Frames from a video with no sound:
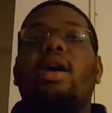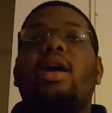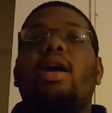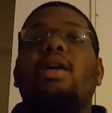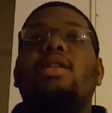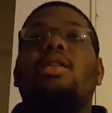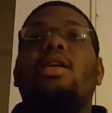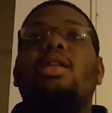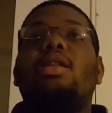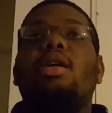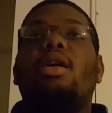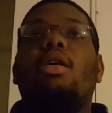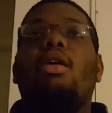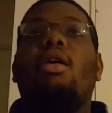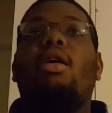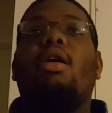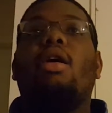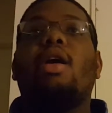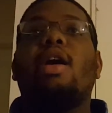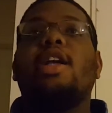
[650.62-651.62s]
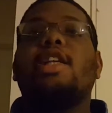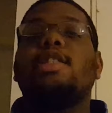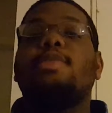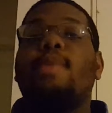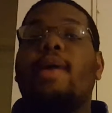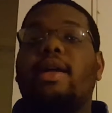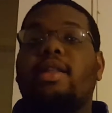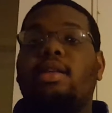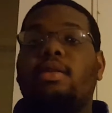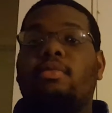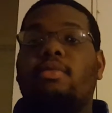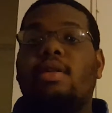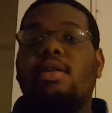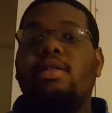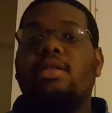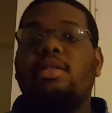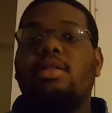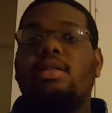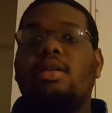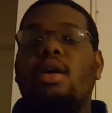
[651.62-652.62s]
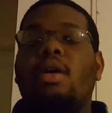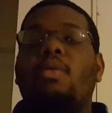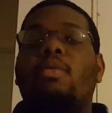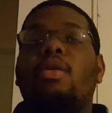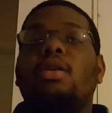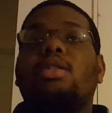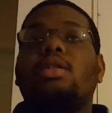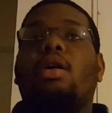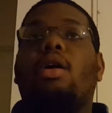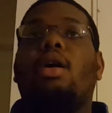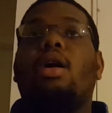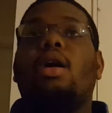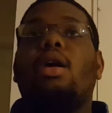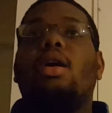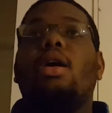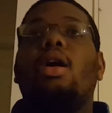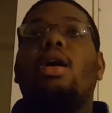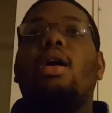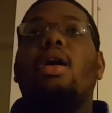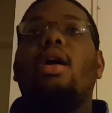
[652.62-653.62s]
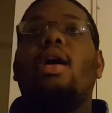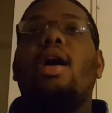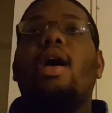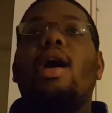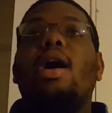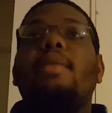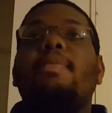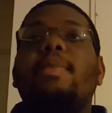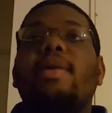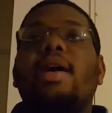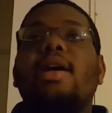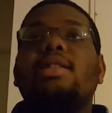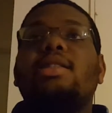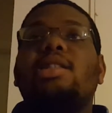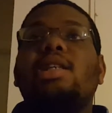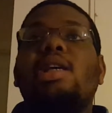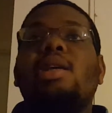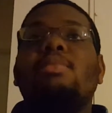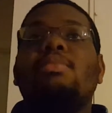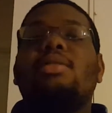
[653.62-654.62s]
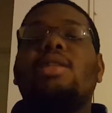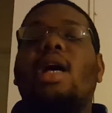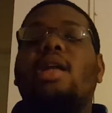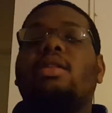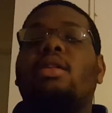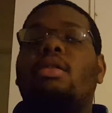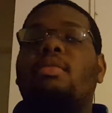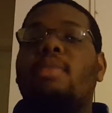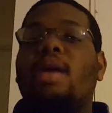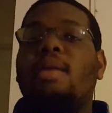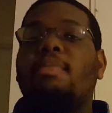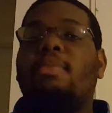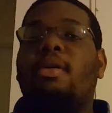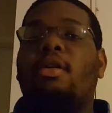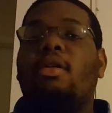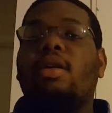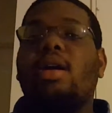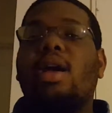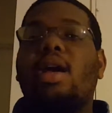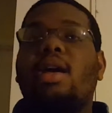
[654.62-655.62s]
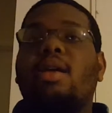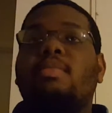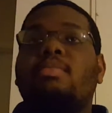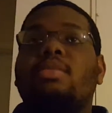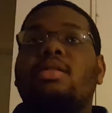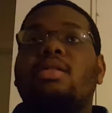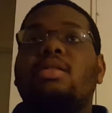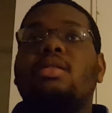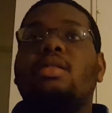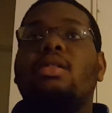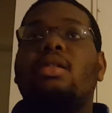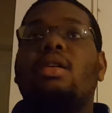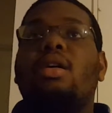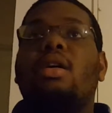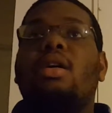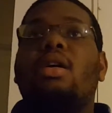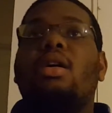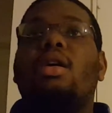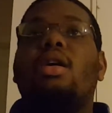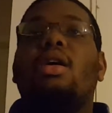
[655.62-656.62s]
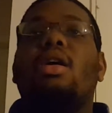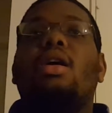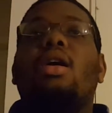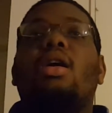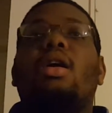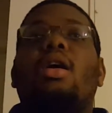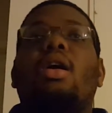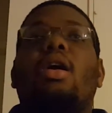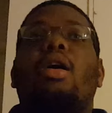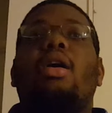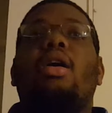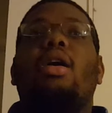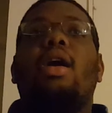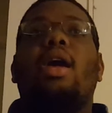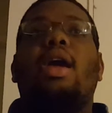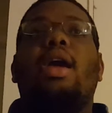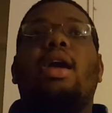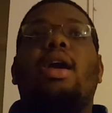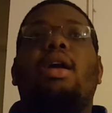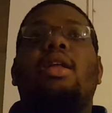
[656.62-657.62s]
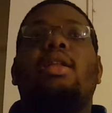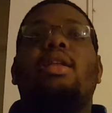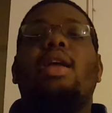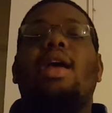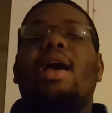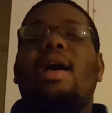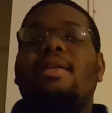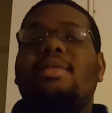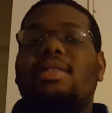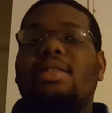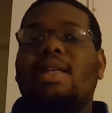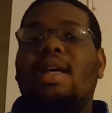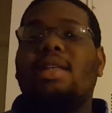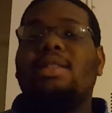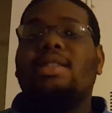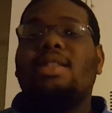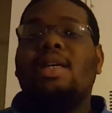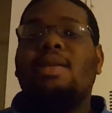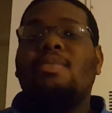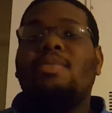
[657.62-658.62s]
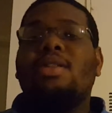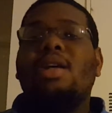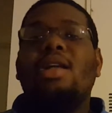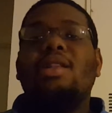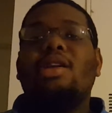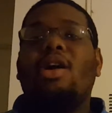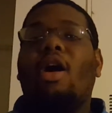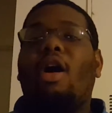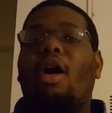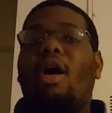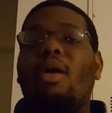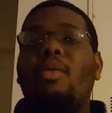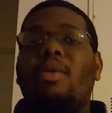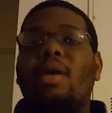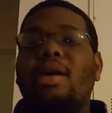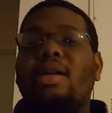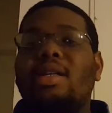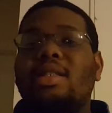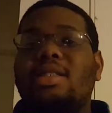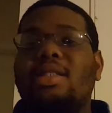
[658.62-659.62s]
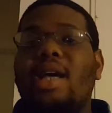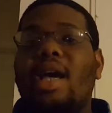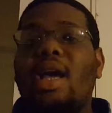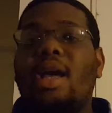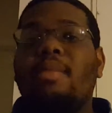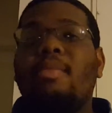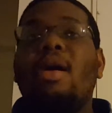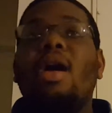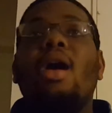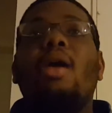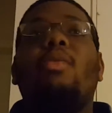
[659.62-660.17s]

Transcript: And then there are expected wins, which are FBS teams that don't make bowl games and FCS teams. They're all one and the same.